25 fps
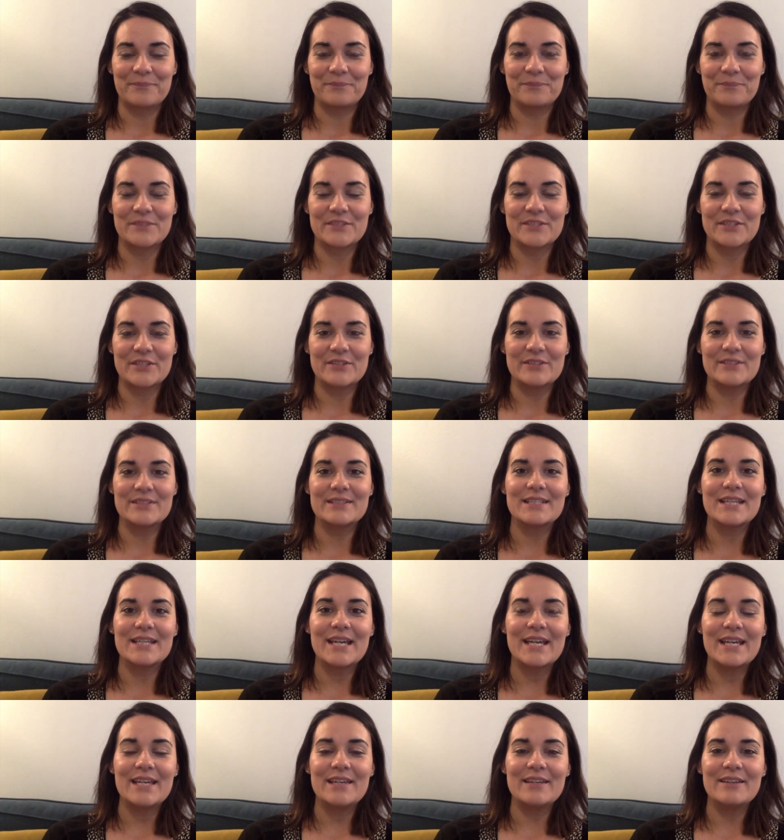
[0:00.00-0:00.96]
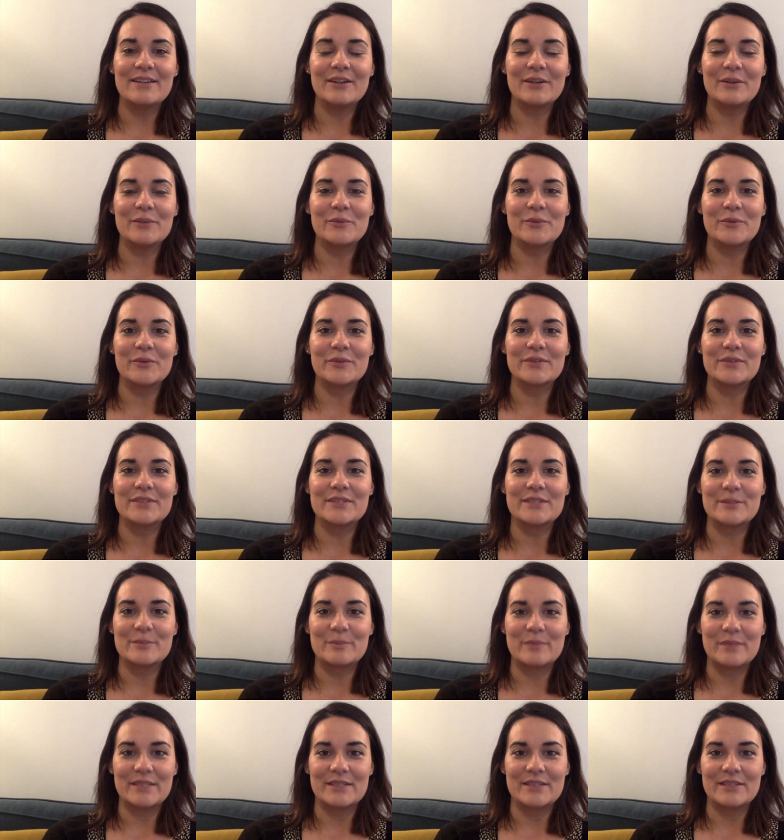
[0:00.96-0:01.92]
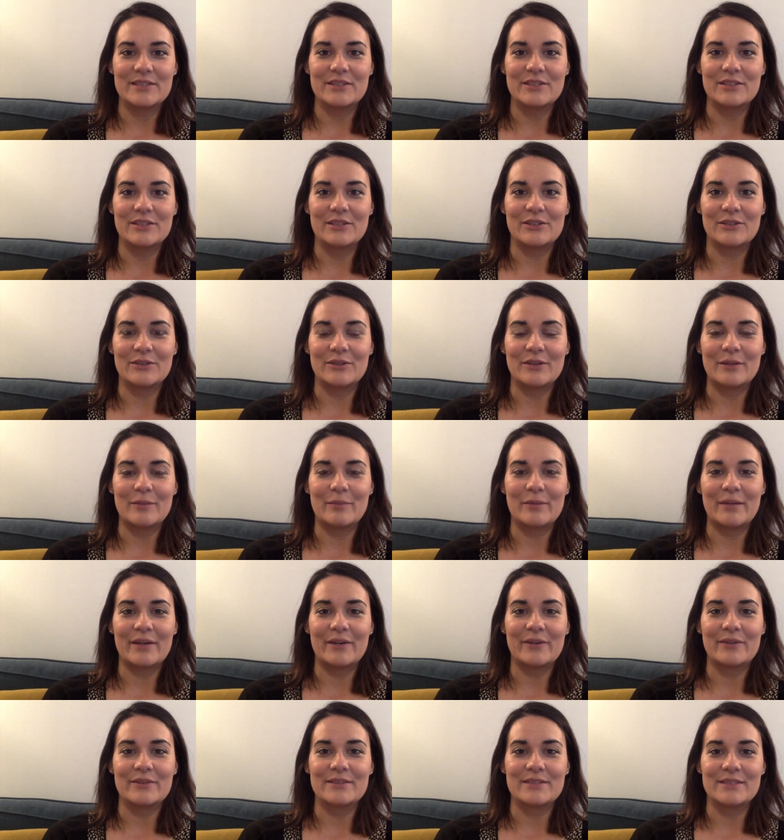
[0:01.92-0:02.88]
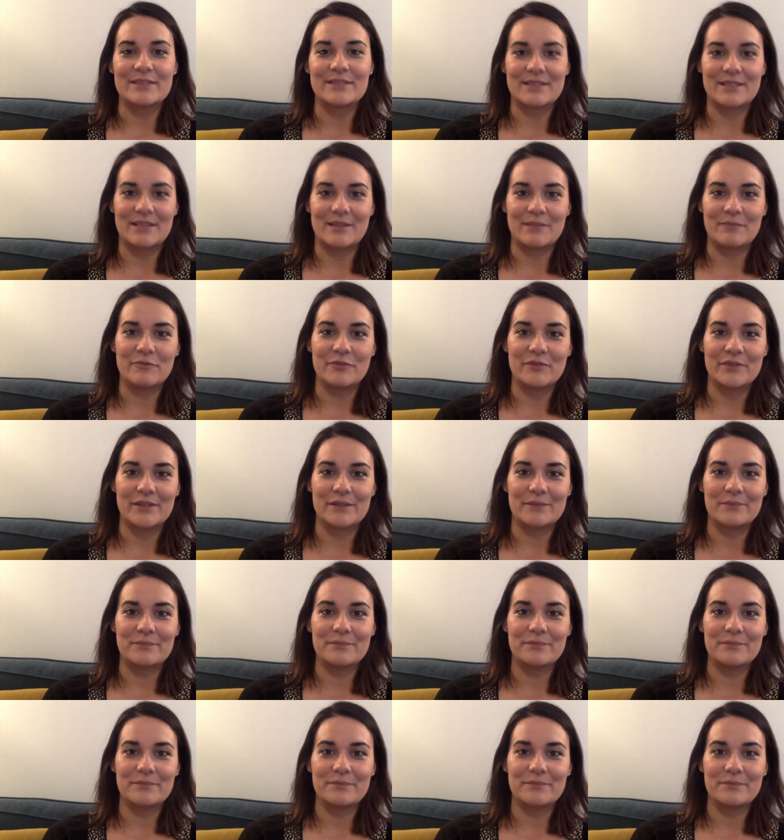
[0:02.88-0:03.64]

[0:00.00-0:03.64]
So today I want to speak to you about discomfort.